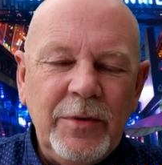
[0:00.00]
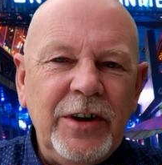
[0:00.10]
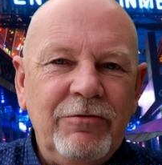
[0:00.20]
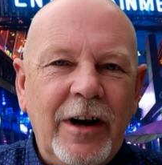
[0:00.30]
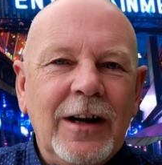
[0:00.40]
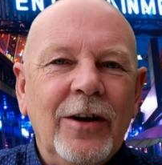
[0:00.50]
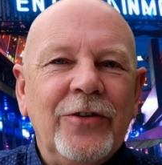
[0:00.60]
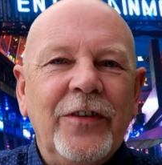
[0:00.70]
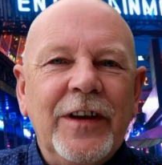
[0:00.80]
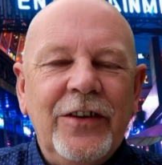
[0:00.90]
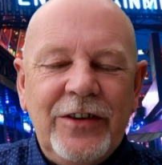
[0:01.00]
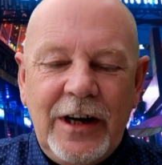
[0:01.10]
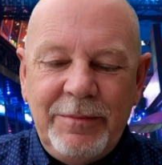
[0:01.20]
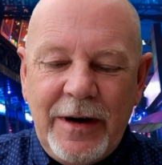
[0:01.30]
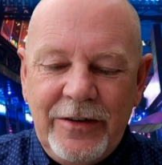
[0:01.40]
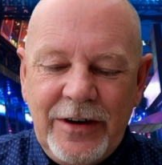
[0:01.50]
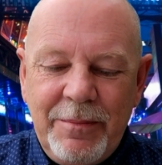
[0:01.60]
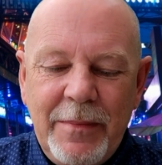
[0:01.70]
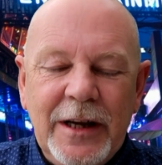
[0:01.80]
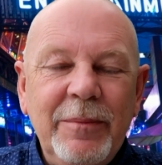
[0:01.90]
but he'd read a lot on the internet about it
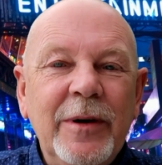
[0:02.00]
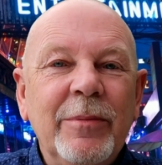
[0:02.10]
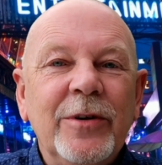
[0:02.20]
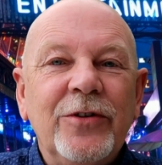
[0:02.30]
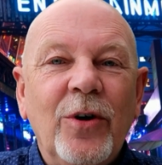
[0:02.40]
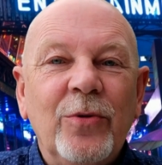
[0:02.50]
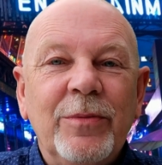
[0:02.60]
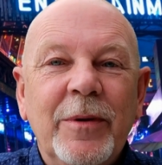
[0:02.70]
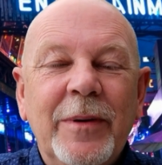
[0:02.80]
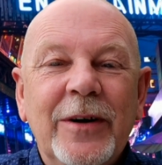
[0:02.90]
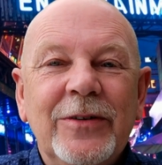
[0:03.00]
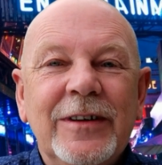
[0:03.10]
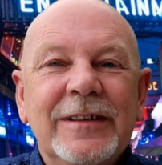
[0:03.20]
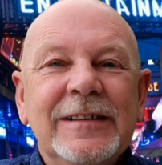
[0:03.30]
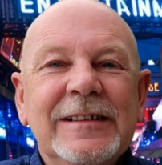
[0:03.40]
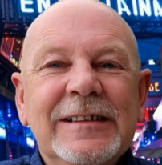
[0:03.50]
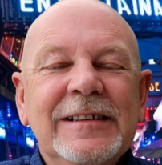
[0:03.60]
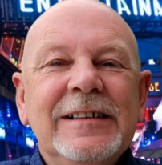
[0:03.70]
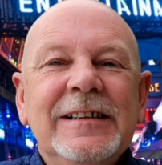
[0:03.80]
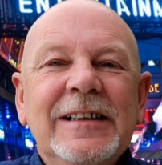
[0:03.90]
and many people had told him about it,
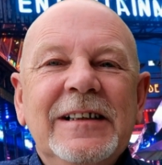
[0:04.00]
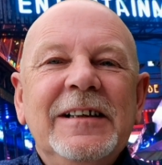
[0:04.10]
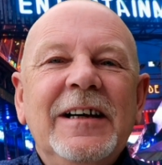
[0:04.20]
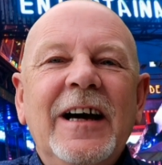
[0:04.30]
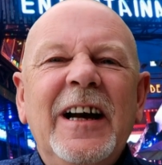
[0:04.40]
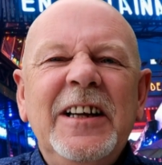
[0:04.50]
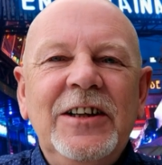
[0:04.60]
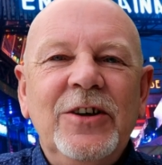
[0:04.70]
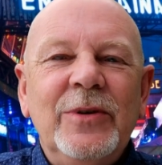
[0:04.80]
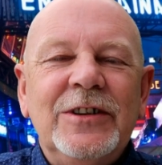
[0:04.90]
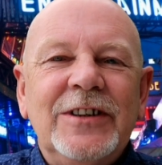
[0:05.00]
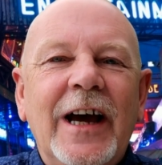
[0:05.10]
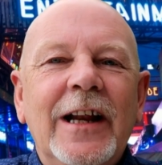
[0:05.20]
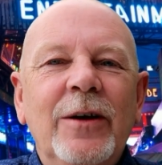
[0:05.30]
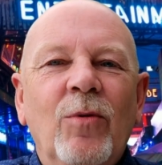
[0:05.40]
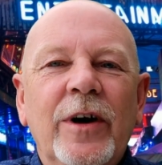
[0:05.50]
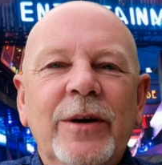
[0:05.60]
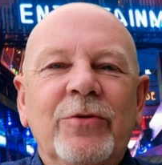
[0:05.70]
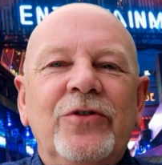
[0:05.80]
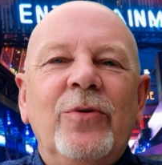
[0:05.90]
and he knew exactly what
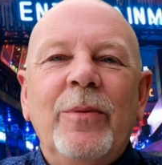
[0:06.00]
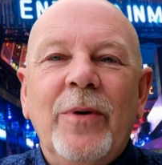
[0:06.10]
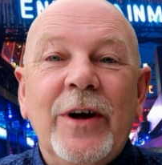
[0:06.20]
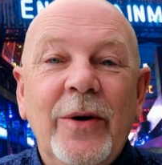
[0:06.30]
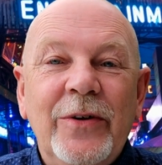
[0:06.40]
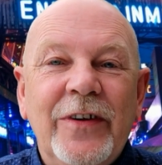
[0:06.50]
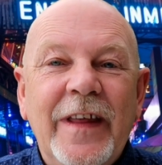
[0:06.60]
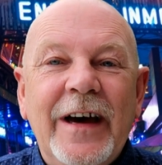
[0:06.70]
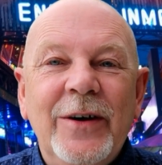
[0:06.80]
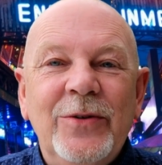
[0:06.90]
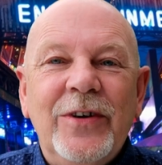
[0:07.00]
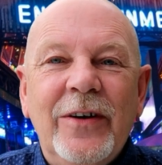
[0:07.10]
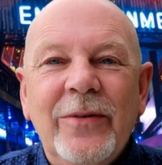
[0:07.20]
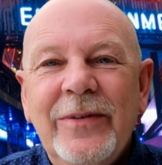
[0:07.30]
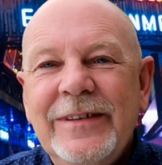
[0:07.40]
he was doing by going to that hotel.